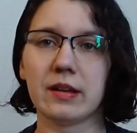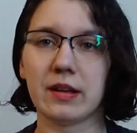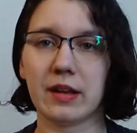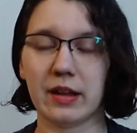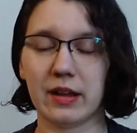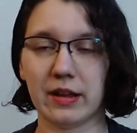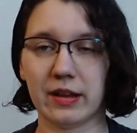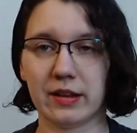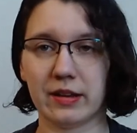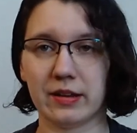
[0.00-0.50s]

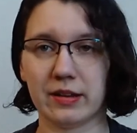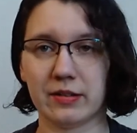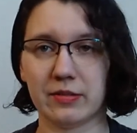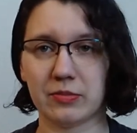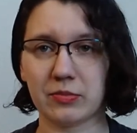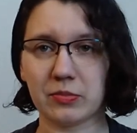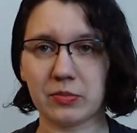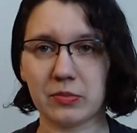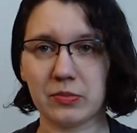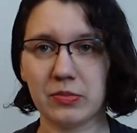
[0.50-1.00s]
and
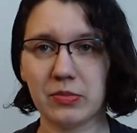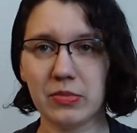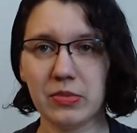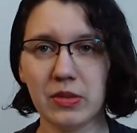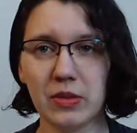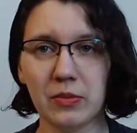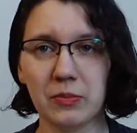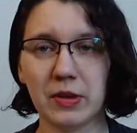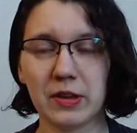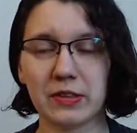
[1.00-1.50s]

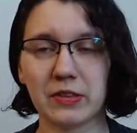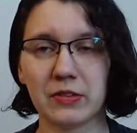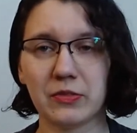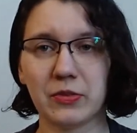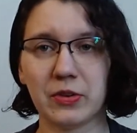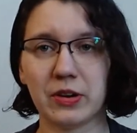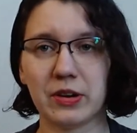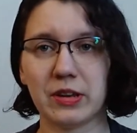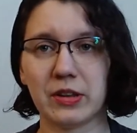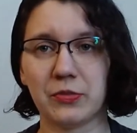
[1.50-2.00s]
makes it
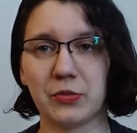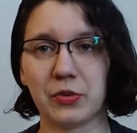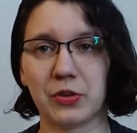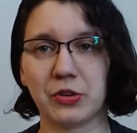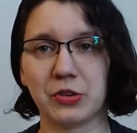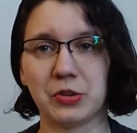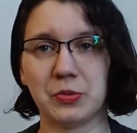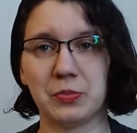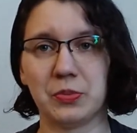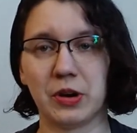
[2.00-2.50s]
very
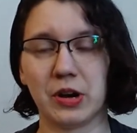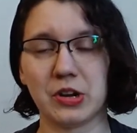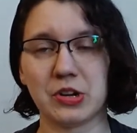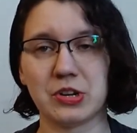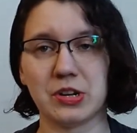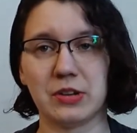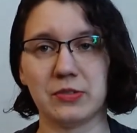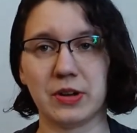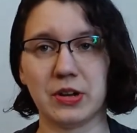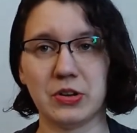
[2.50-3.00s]
difficult to
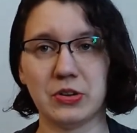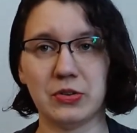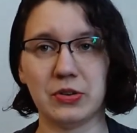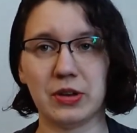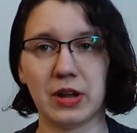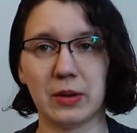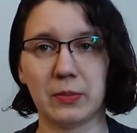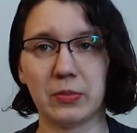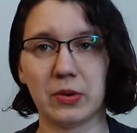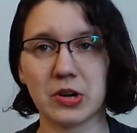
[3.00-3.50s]
brush, and if I do
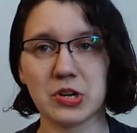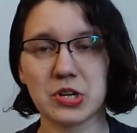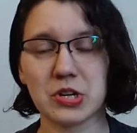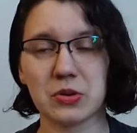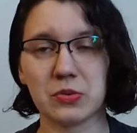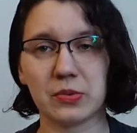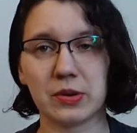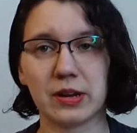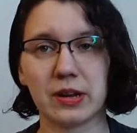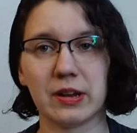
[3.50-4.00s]
not brush
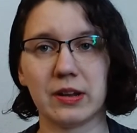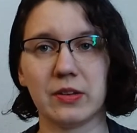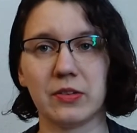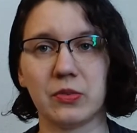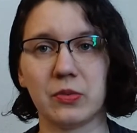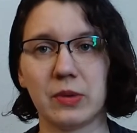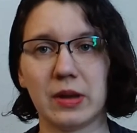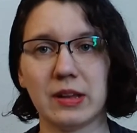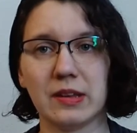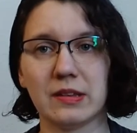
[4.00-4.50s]
it when it
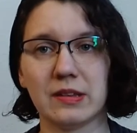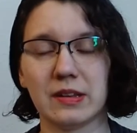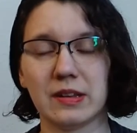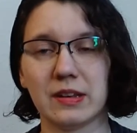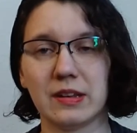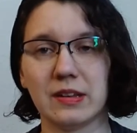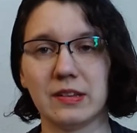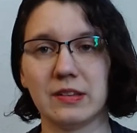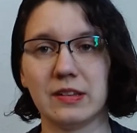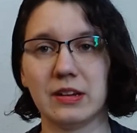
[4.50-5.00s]
is wet,
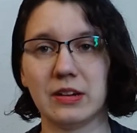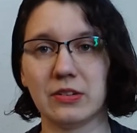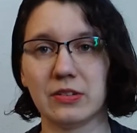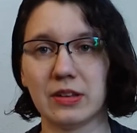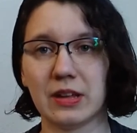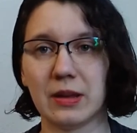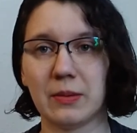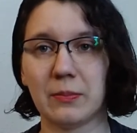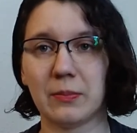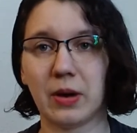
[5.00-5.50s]
it is
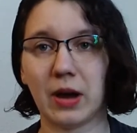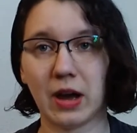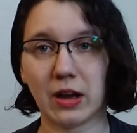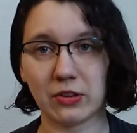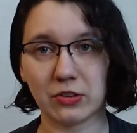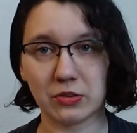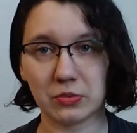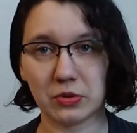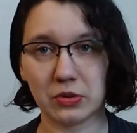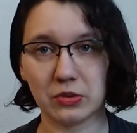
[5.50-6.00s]
nearly
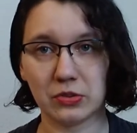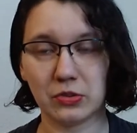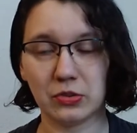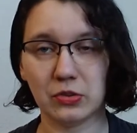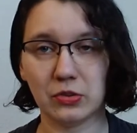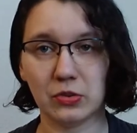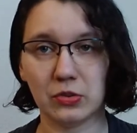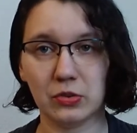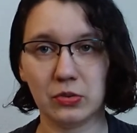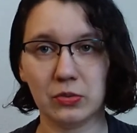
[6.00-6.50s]
impossible
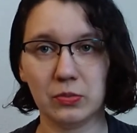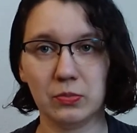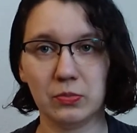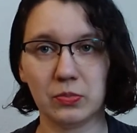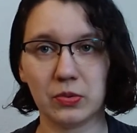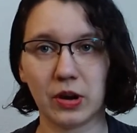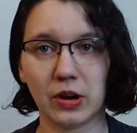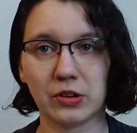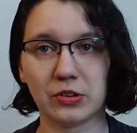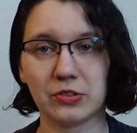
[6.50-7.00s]
to
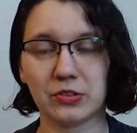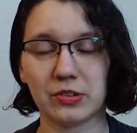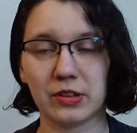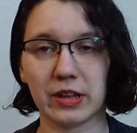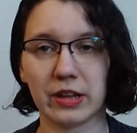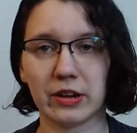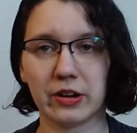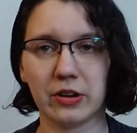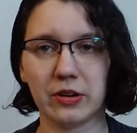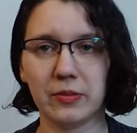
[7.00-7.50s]
brush
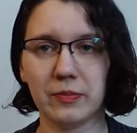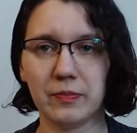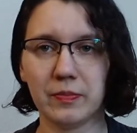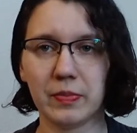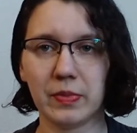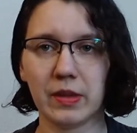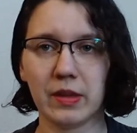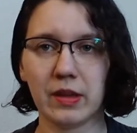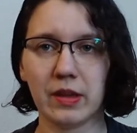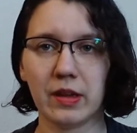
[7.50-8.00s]
later.
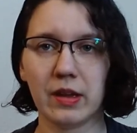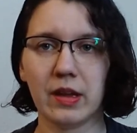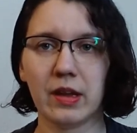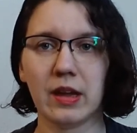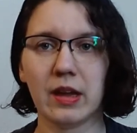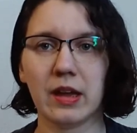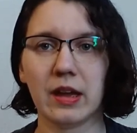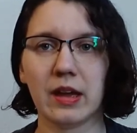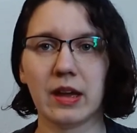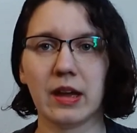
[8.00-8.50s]

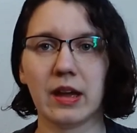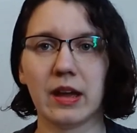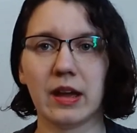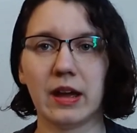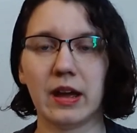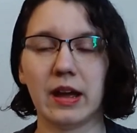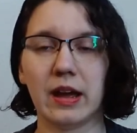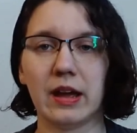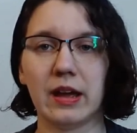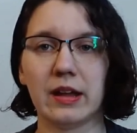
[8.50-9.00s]

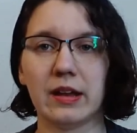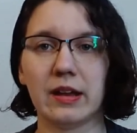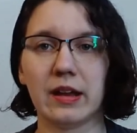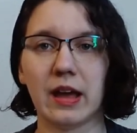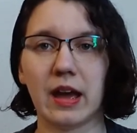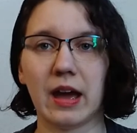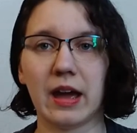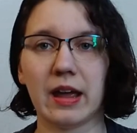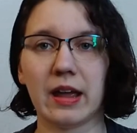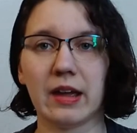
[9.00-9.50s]
And
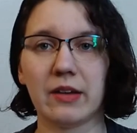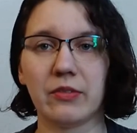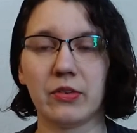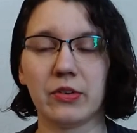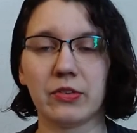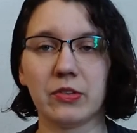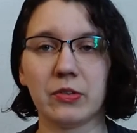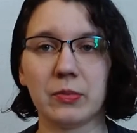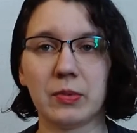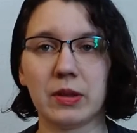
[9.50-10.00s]
I have
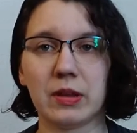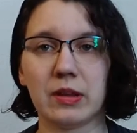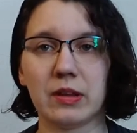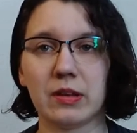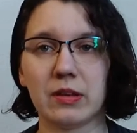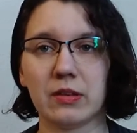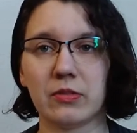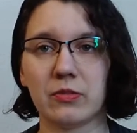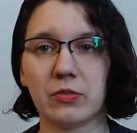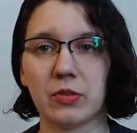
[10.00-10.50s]
also
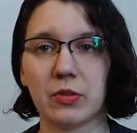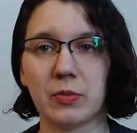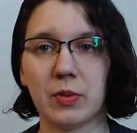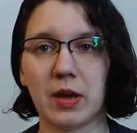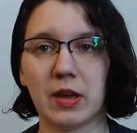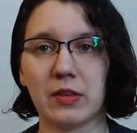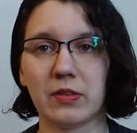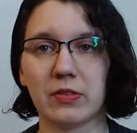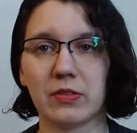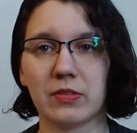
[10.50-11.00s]
been, for the
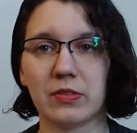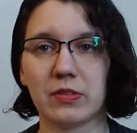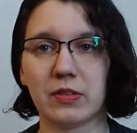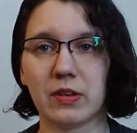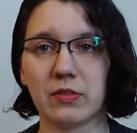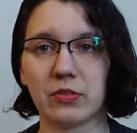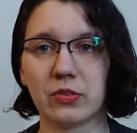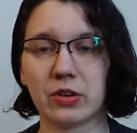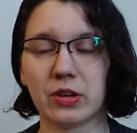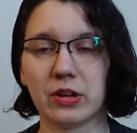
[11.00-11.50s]
past
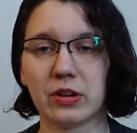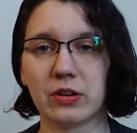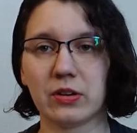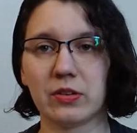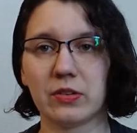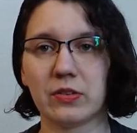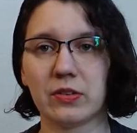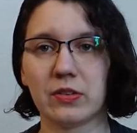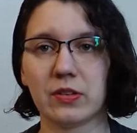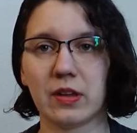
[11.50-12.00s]
several
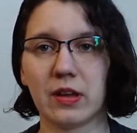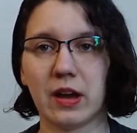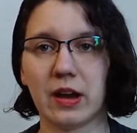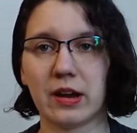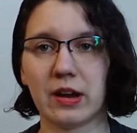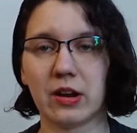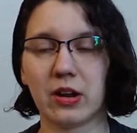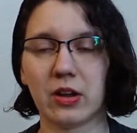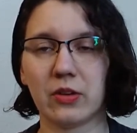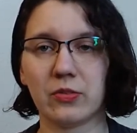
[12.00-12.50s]
years,
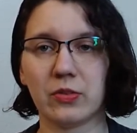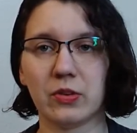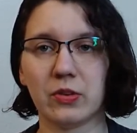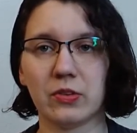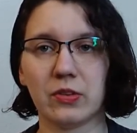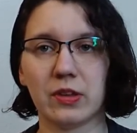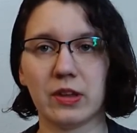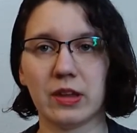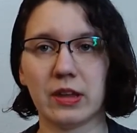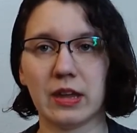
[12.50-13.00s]
on and off
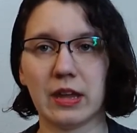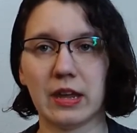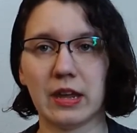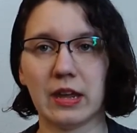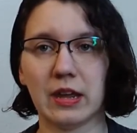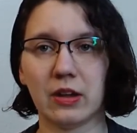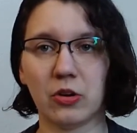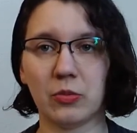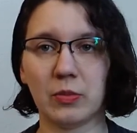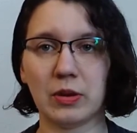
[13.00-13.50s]
using
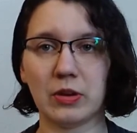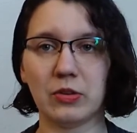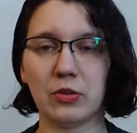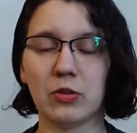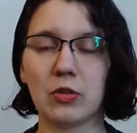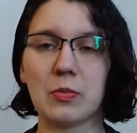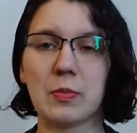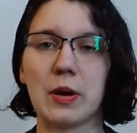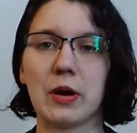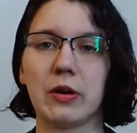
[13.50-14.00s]
a homemade
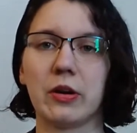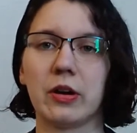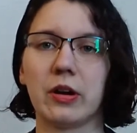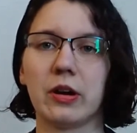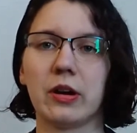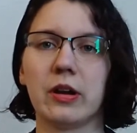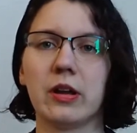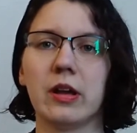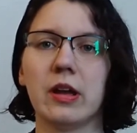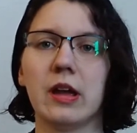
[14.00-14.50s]
tooth powder.